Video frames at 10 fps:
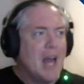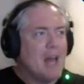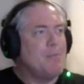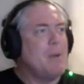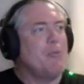
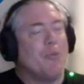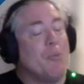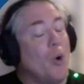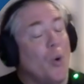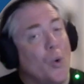People from
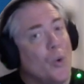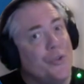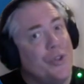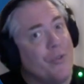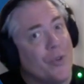all
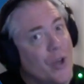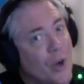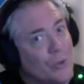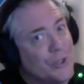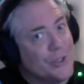different
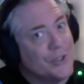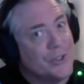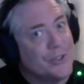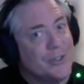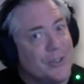cultures
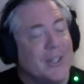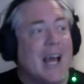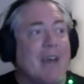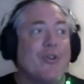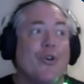
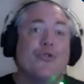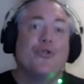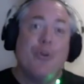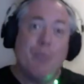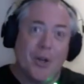have
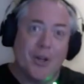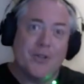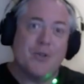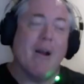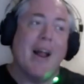contributed
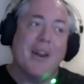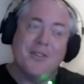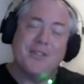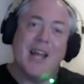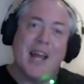to our
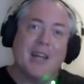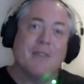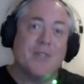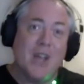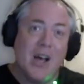understanding of
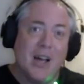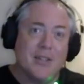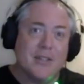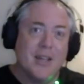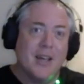
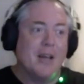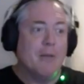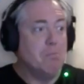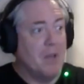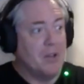science.
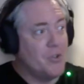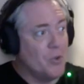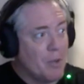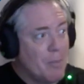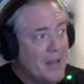They
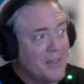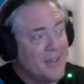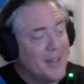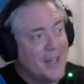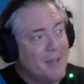talk about
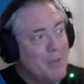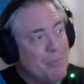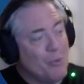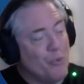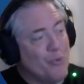
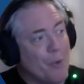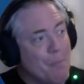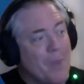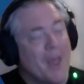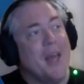people from
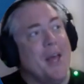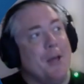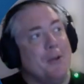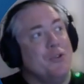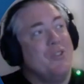
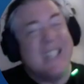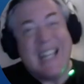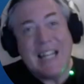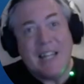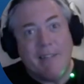New
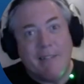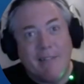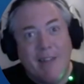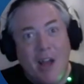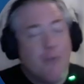Zealand
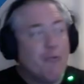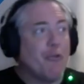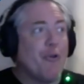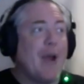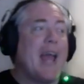and
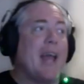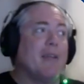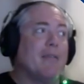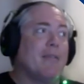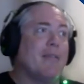
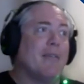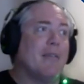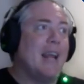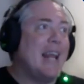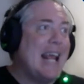France
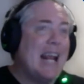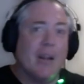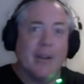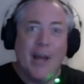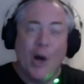and
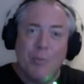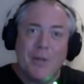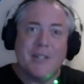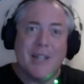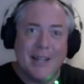England helping
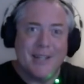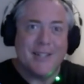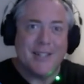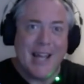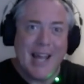us
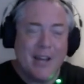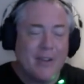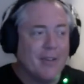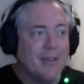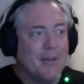understand
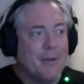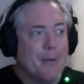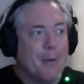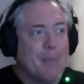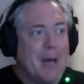
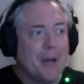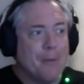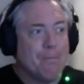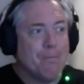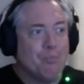about
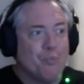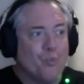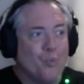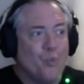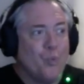
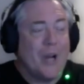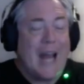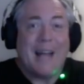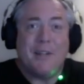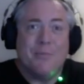what
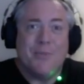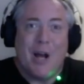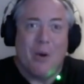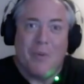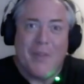atoms are
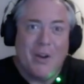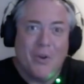and what they look